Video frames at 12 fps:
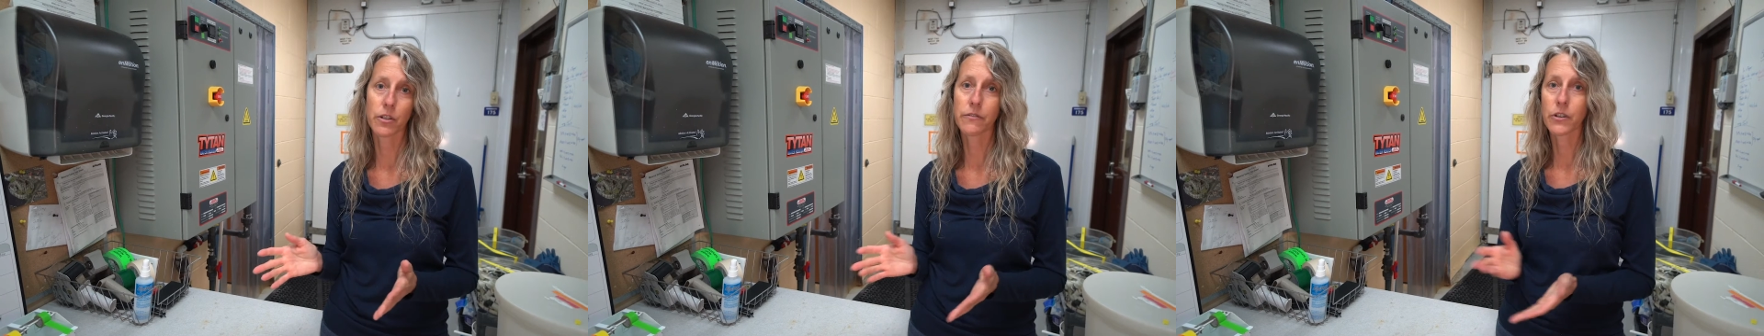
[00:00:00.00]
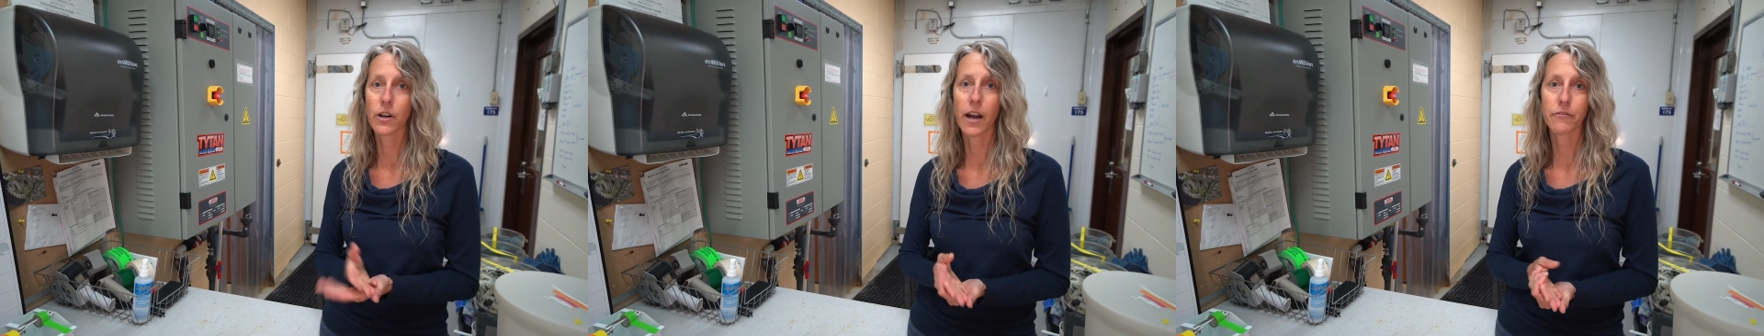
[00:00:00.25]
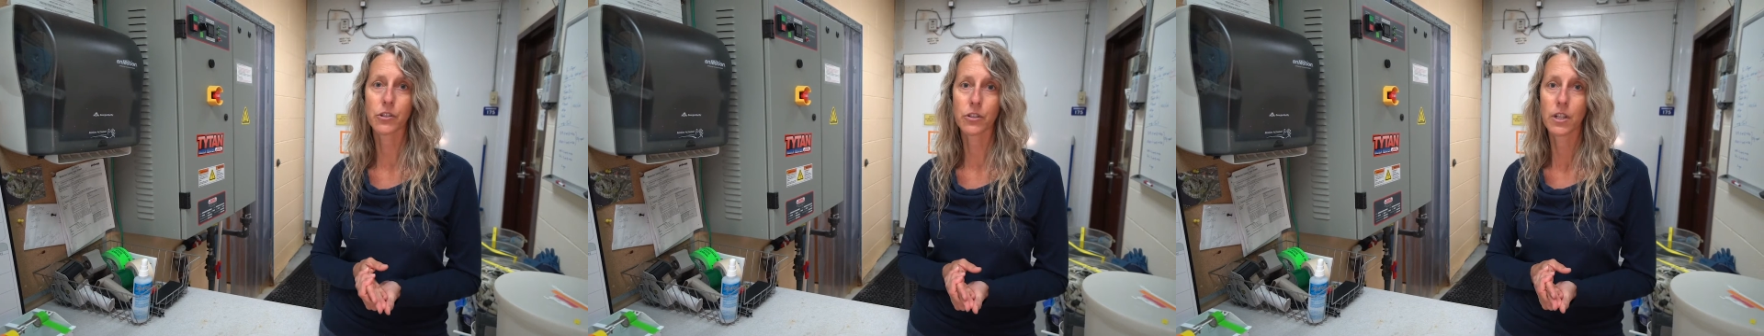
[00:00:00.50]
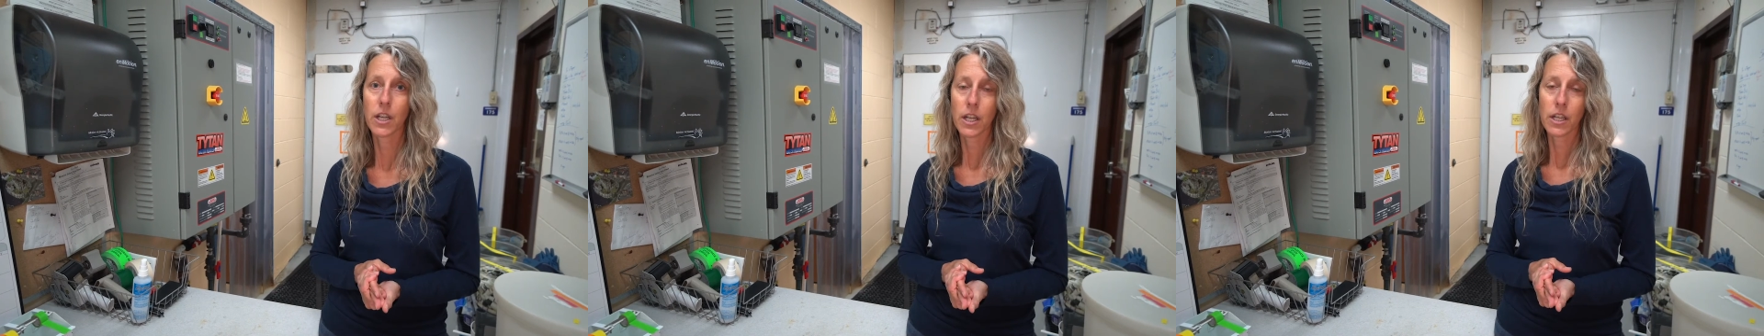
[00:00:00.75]
If they're
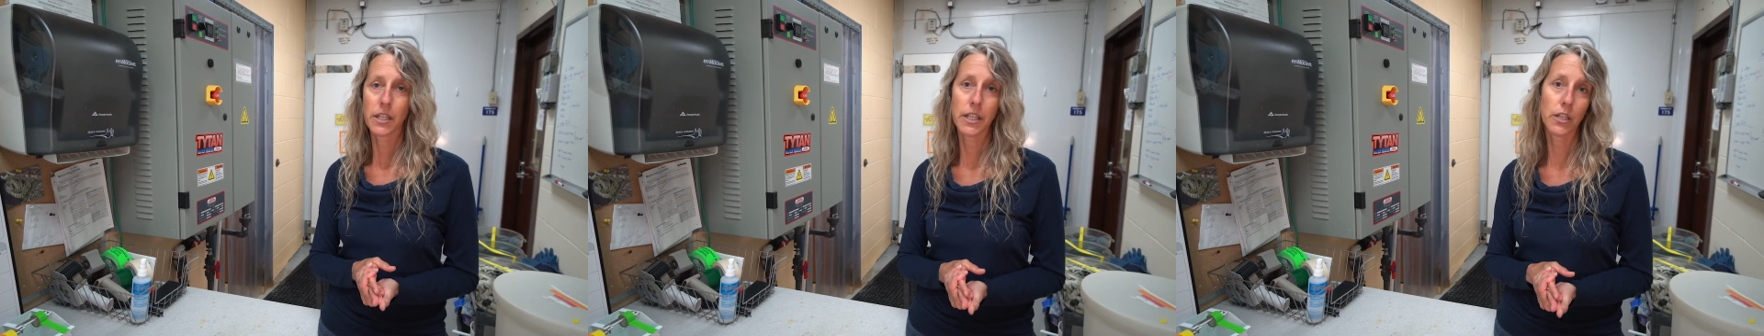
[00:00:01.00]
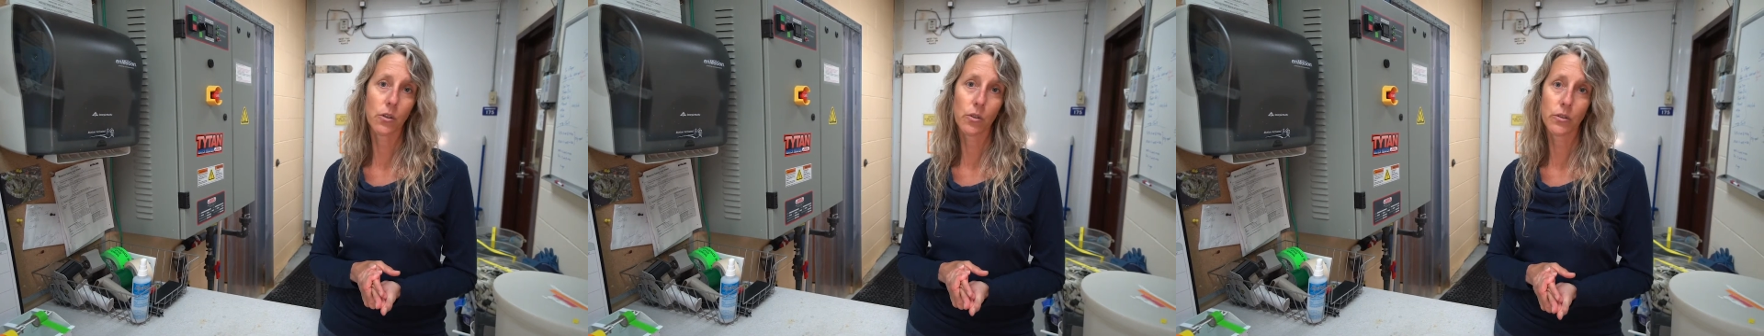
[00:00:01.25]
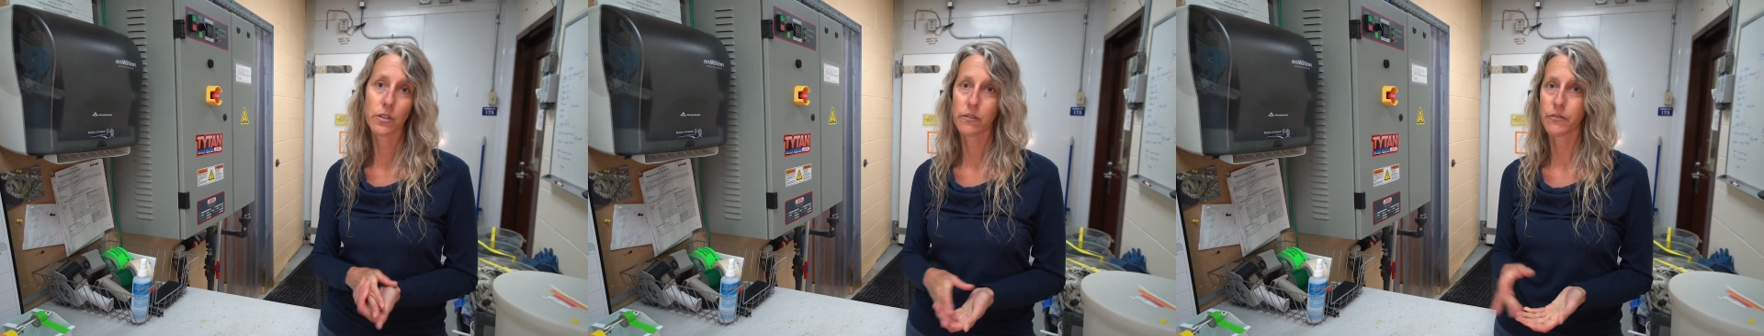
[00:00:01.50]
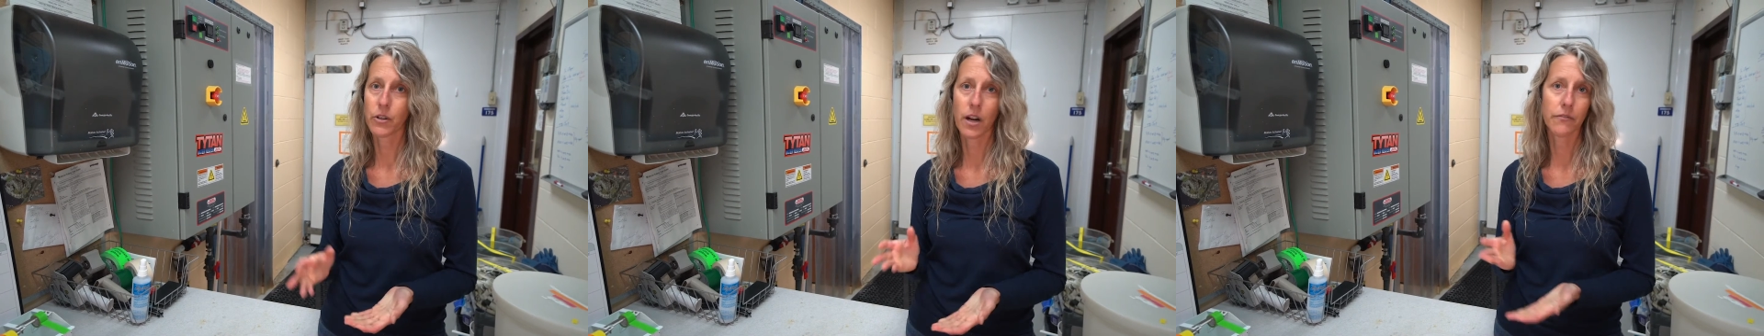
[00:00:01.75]
after yield,
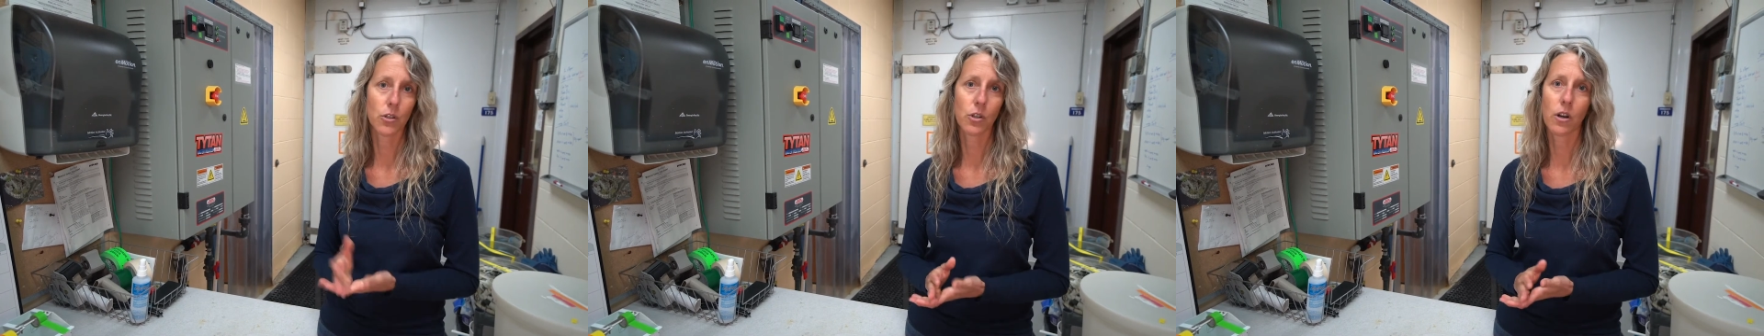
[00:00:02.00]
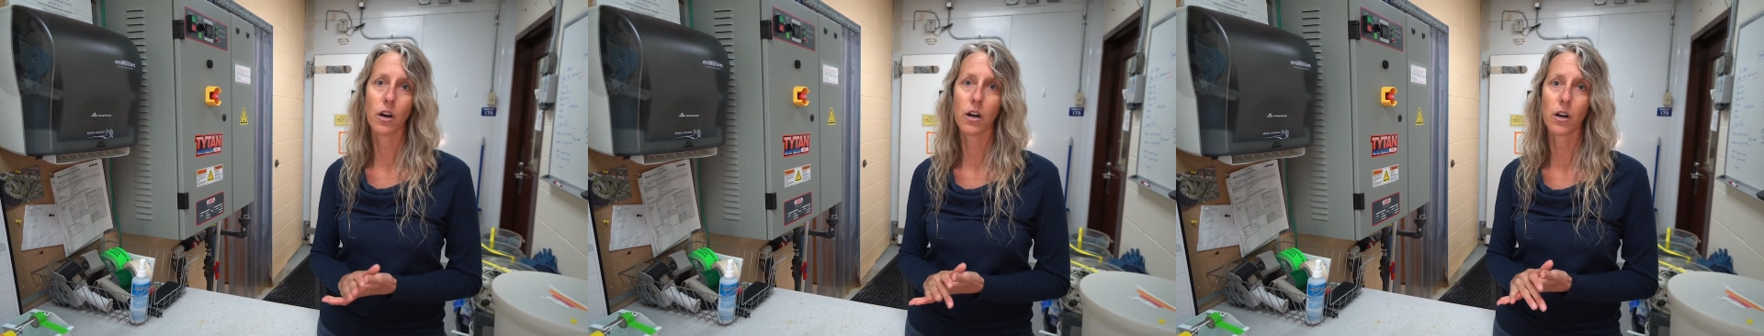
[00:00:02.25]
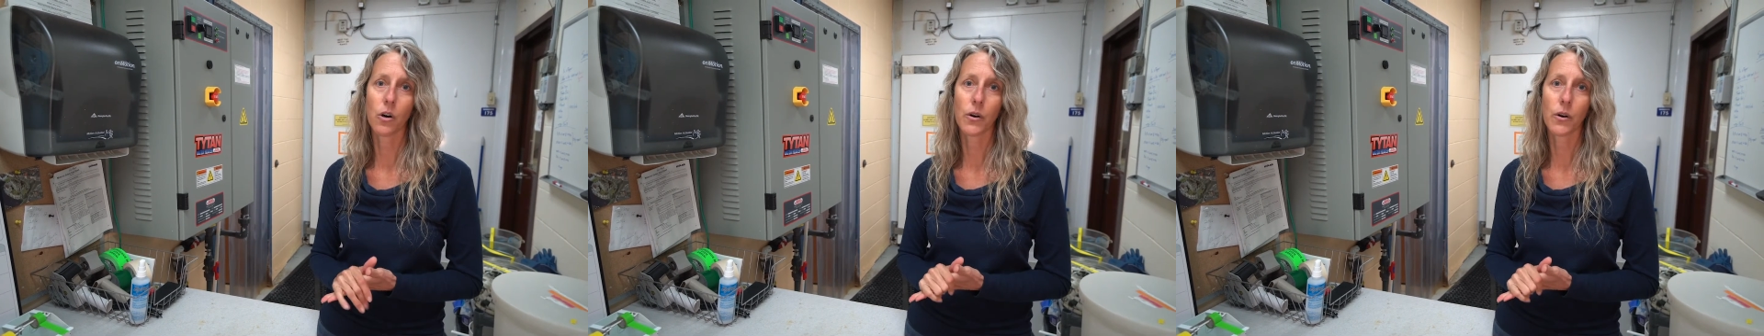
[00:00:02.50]
if they're after uh,